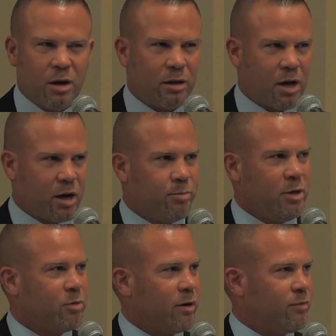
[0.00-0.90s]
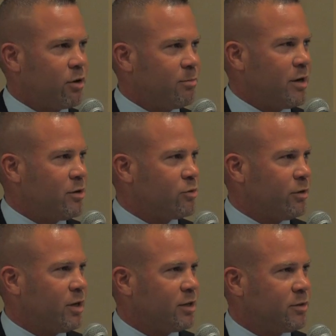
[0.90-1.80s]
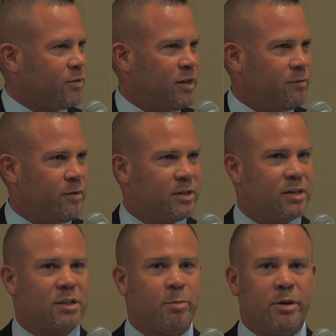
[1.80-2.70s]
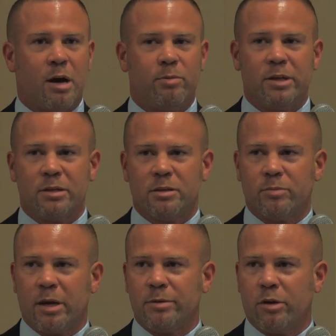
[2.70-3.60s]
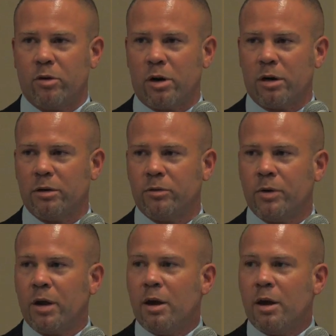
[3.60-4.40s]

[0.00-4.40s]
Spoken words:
A lot of people I've heard in my industry think of Visa as monopoly, and sometimes I don't argue.